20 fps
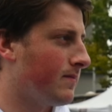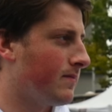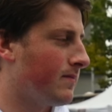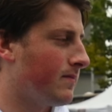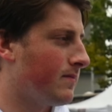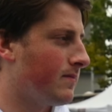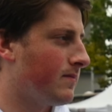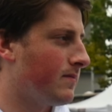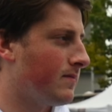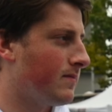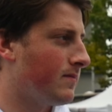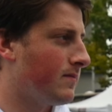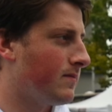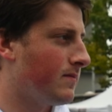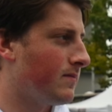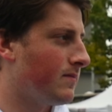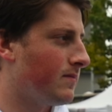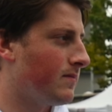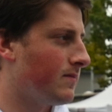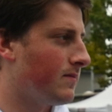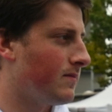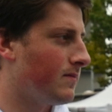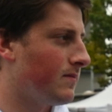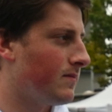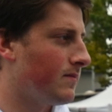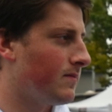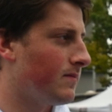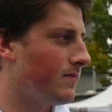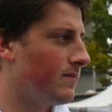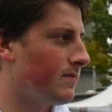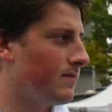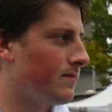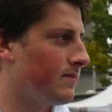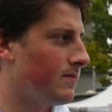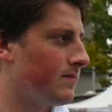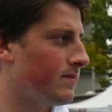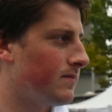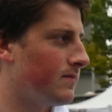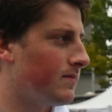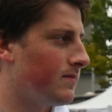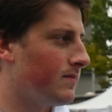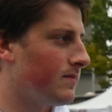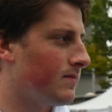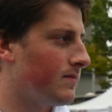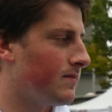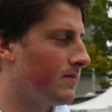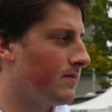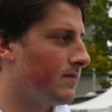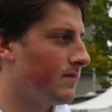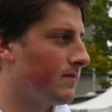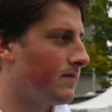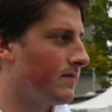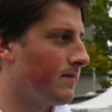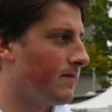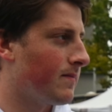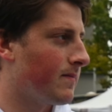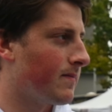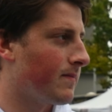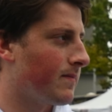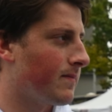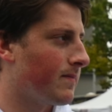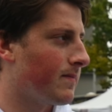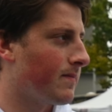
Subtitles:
(not speaking)